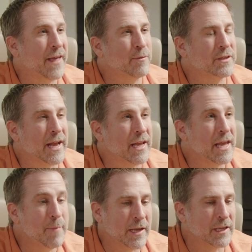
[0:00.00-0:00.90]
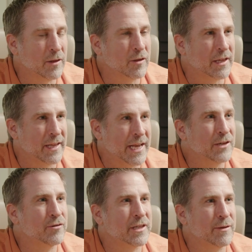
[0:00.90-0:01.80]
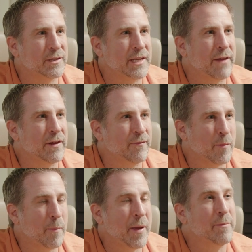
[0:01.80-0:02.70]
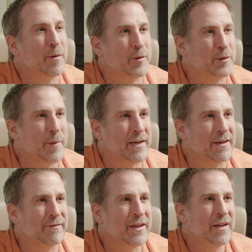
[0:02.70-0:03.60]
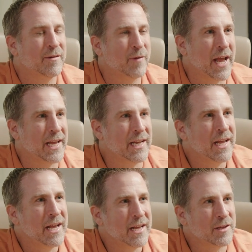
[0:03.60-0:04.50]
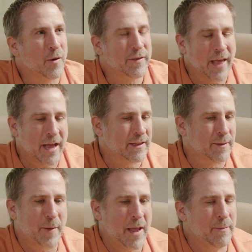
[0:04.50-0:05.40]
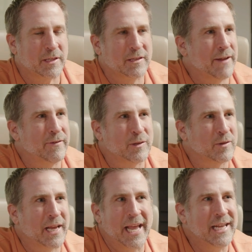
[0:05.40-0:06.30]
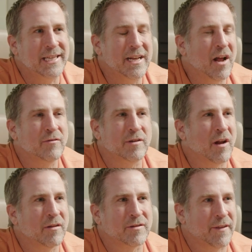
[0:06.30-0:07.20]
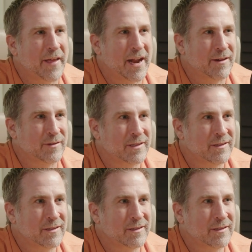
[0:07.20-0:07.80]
that was like, he basically looked at the interest he was saving from a payment perspective, right? So that the payment savings was like $1,800 on that house.